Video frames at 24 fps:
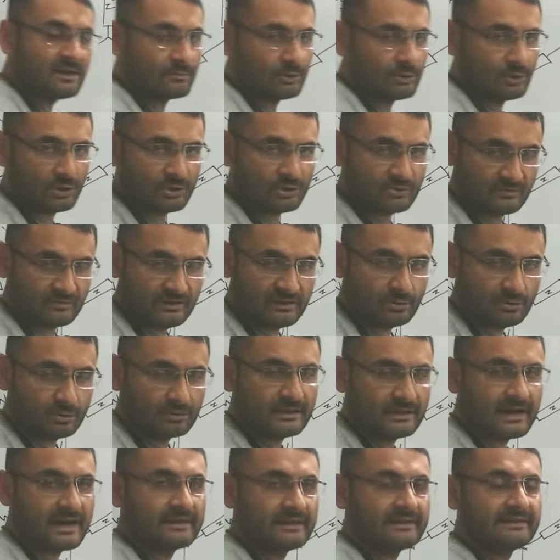Because we know
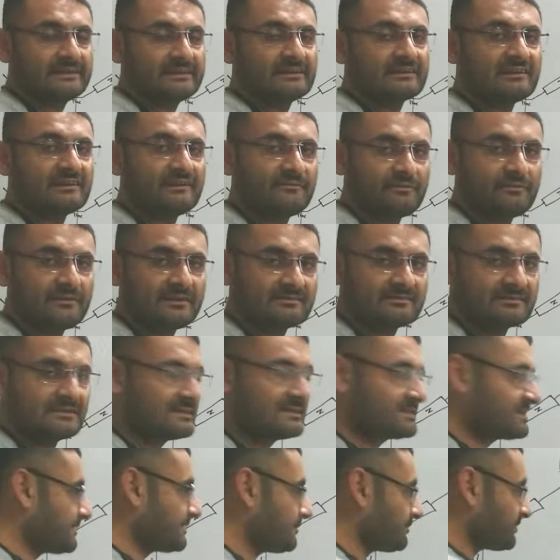that in three-phase
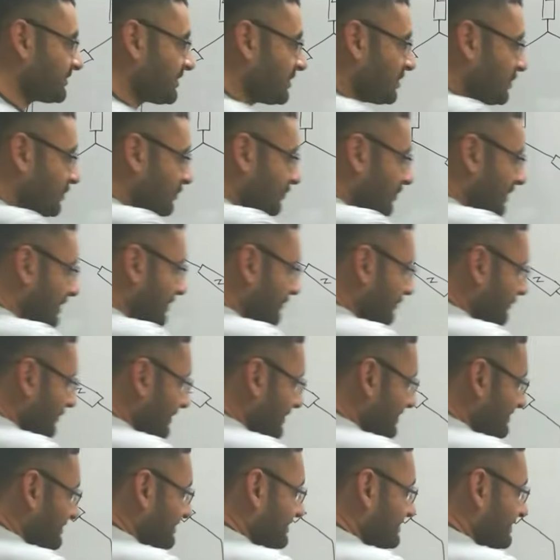system, one
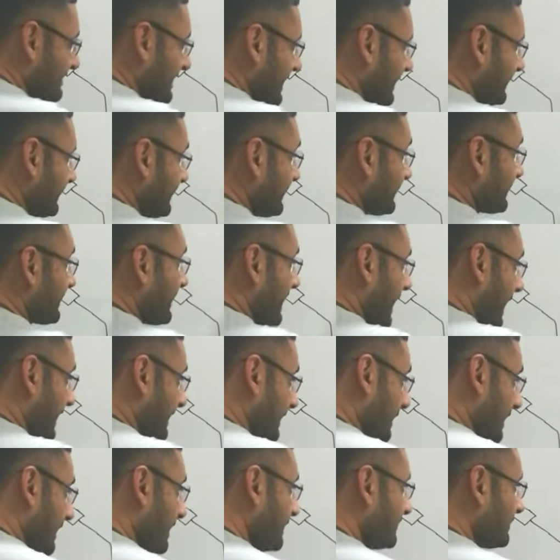phase is lagging and
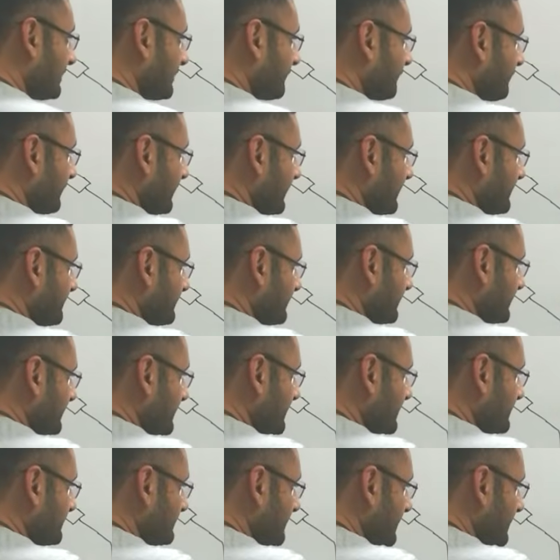another phase
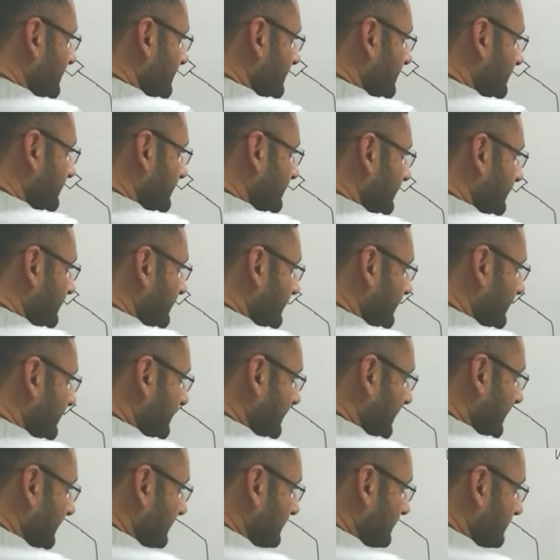is leading
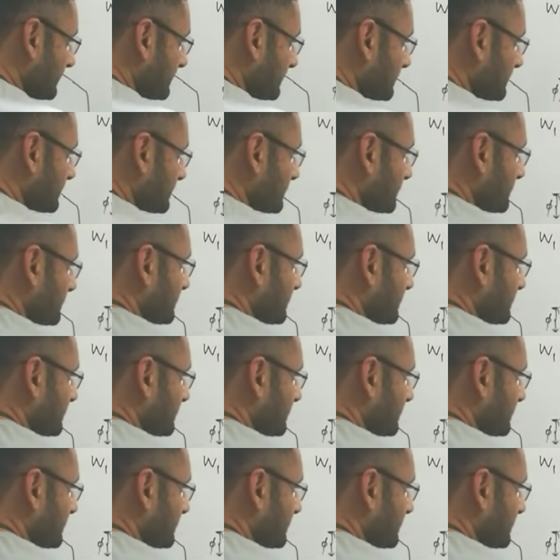like this.